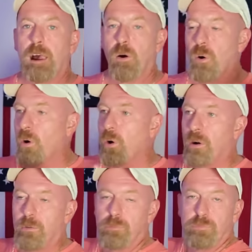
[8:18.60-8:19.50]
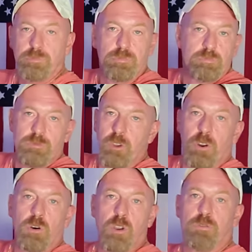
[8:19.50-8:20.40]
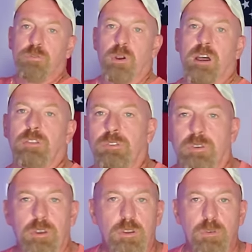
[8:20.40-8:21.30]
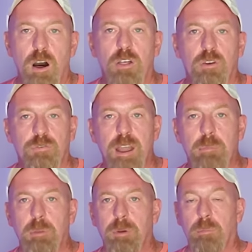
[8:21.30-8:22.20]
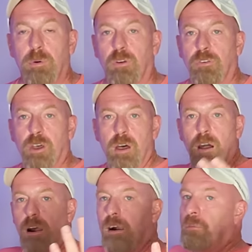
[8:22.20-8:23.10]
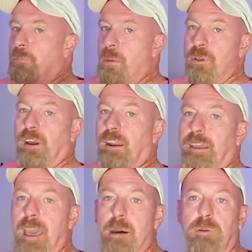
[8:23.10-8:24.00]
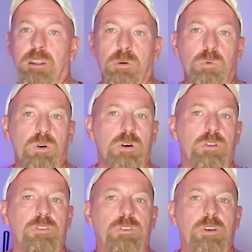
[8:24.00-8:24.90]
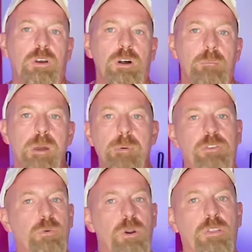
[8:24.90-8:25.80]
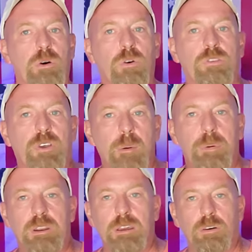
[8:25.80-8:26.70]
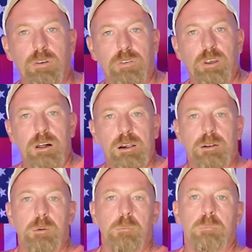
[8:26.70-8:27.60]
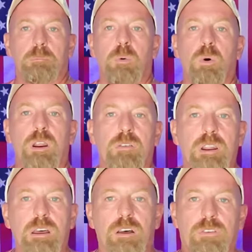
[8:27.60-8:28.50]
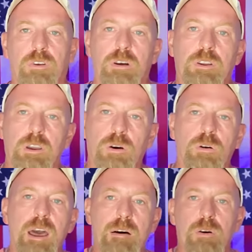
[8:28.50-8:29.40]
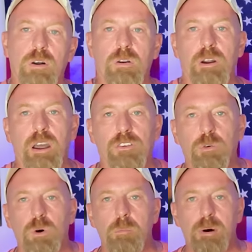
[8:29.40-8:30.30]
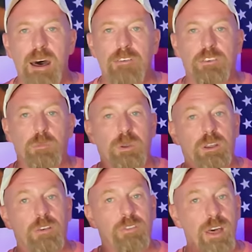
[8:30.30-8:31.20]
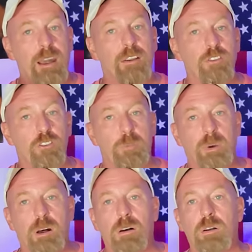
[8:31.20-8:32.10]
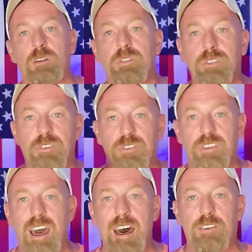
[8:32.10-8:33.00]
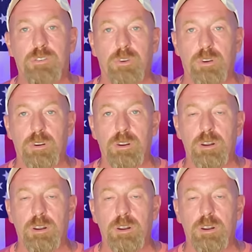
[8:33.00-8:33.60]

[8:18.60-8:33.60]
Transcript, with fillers: or, you know, your friends, other family members. Maybe you got a cabin in the woods. Maybe it's one of those type of deals. But whatever it is, you don't have all your eggs in one basket because that can spell disaster